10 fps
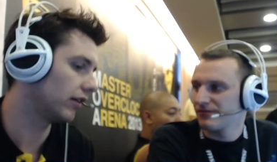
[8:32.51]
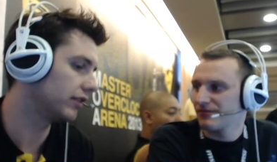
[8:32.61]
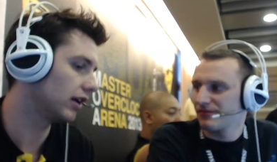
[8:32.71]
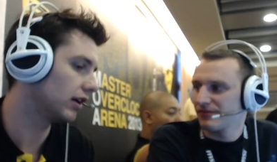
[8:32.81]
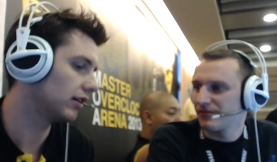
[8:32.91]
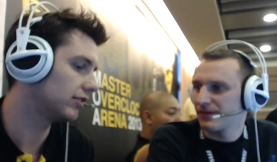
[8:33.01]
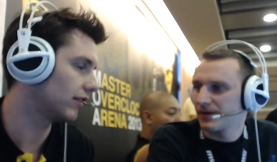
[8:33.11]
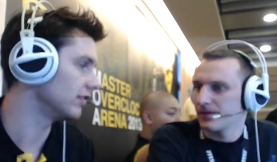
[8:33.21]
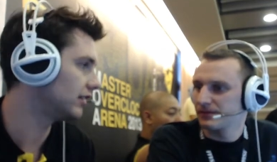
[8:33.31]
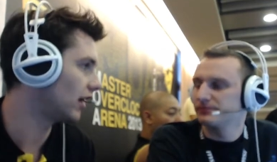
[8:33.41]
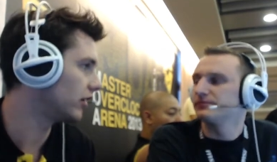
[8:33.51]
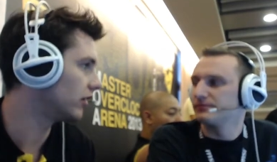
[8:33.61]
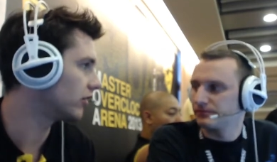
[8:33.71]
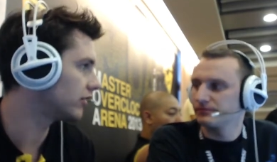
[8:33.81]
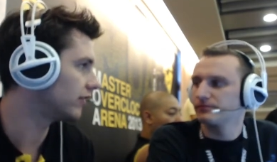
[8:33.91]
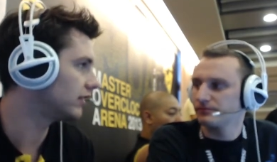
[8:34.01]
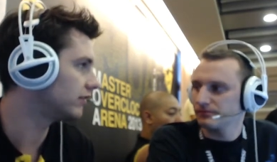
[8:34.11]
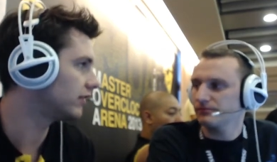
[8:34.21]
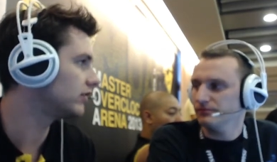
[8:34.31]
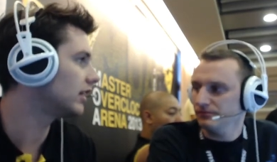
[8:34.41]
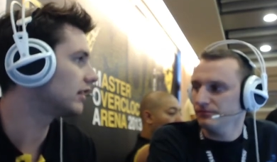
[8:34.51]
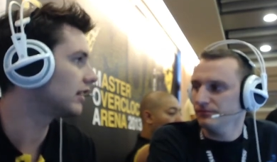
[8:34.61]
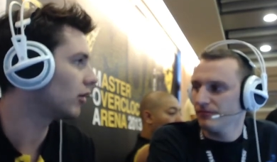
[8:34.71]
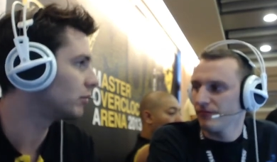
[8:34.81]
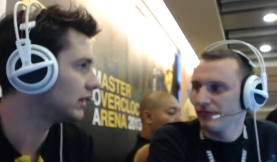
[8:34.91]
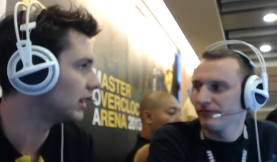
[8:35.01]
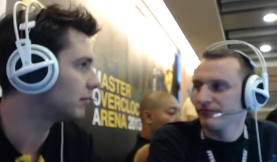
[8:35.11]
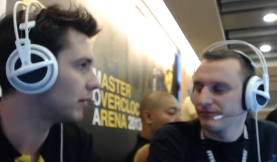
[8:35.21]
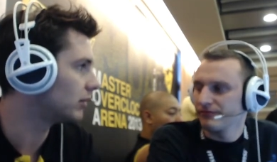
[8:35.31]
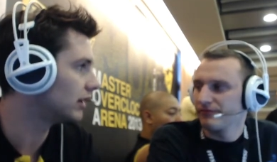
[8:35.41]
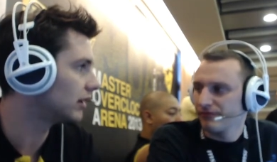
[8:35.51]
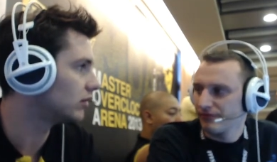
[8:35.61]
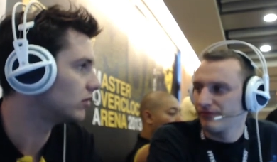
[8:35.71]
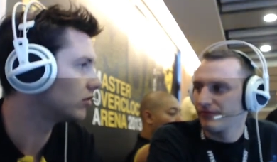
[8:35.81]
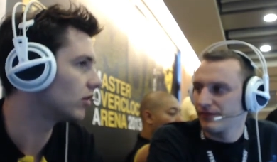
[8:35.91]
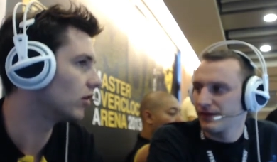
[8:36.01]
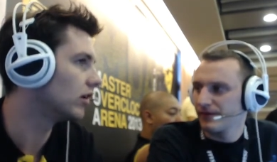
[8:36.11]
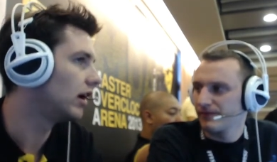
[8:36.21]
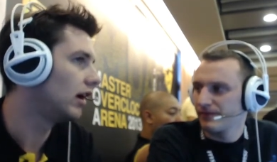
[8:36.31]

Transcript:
Speaker 1: of the, the seventeen hundred or seventeen fifty that the Elpida memory can do. So